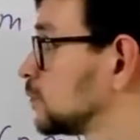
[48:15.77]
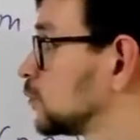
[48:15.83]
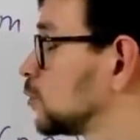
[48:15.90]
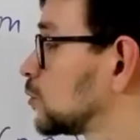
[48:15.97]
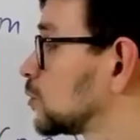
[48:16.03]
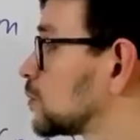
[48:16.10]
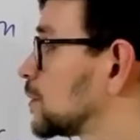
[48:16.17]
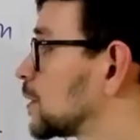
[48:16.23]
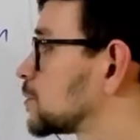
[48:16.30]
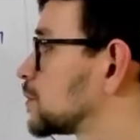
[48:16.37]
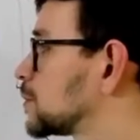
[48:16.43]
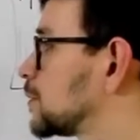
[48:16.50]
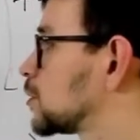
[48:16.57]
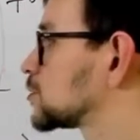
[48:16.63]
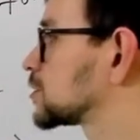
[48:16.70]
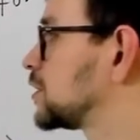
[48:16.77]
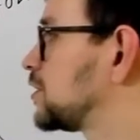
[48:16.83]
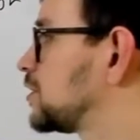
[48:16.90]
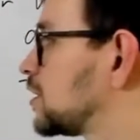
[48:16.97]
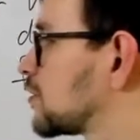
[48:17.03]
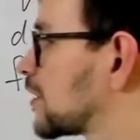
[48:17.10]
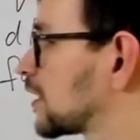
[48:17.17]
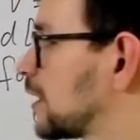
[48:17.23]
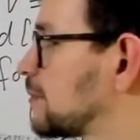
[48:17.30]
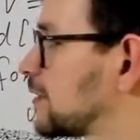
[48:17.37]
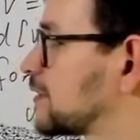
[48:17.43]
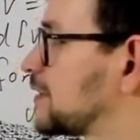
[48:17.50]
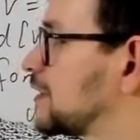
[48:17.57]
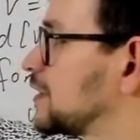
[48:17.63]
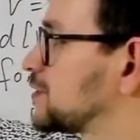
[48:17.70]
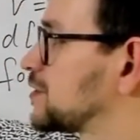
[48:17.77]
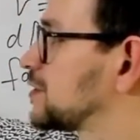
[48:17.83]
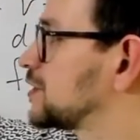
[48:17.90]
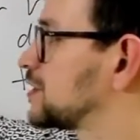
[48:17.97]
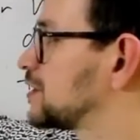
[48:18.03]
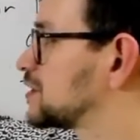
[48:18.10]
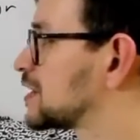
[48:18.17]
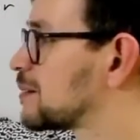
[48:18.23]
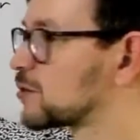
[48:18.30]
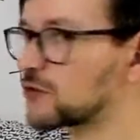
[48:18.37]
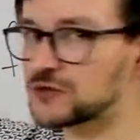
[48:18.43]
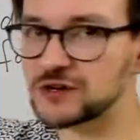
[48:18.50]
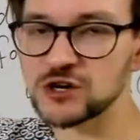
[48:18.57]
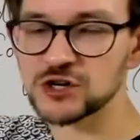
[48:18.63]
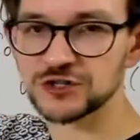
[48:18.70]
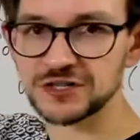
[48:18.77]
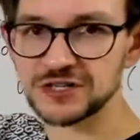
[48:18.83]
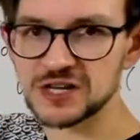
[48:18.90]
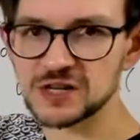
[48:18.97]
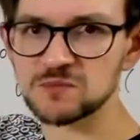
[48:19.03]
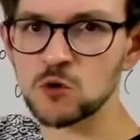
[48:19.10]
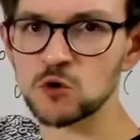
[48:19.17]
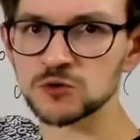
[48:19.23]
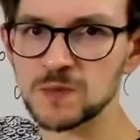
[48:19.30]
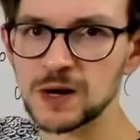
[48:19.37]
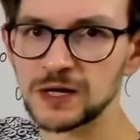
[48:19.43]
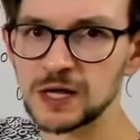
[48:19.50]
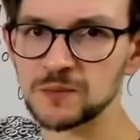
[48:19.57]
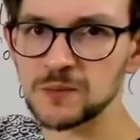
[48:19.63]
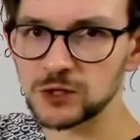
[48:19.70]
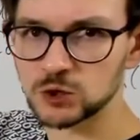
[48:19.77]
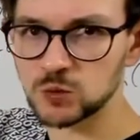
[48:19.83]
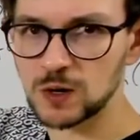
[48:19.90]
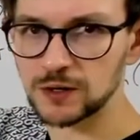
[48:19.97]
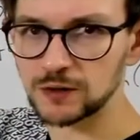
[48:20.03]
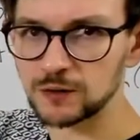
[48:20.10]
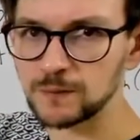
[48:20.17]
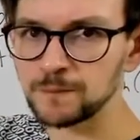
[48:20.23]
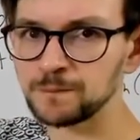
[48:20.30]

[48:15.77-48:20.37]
No, because here I claim that the number of iterations is at most n-1.